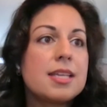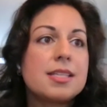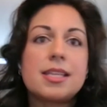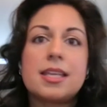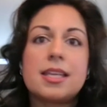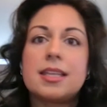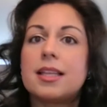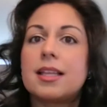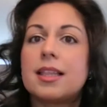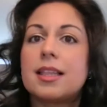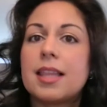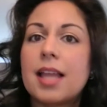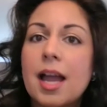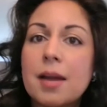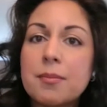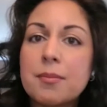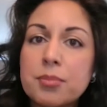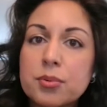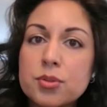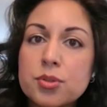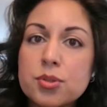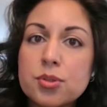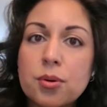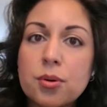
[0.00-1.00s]
say the
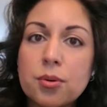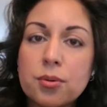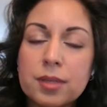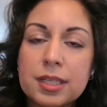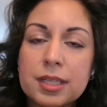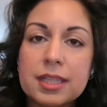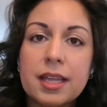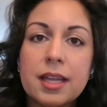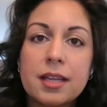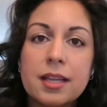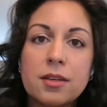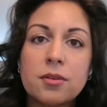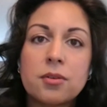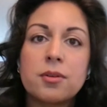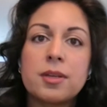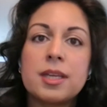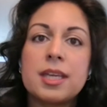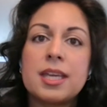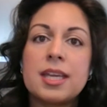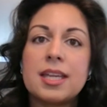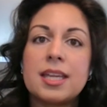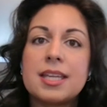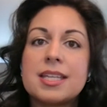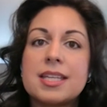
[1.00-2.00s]
laboratory that you're
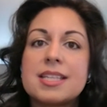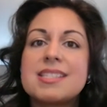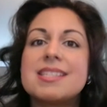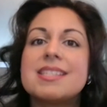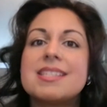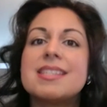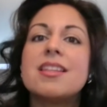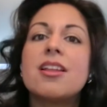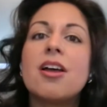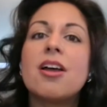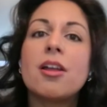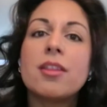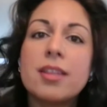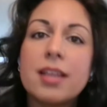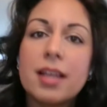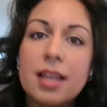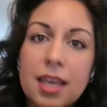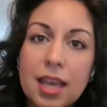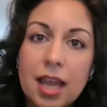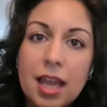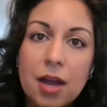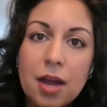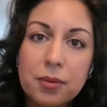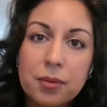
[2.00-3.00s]
in is not
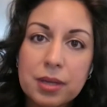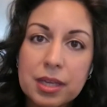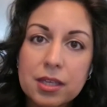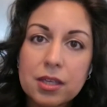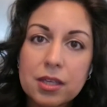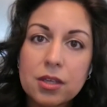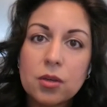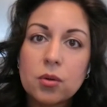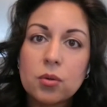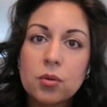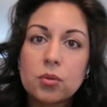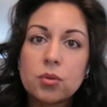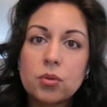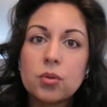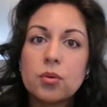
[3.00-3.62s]
allowing you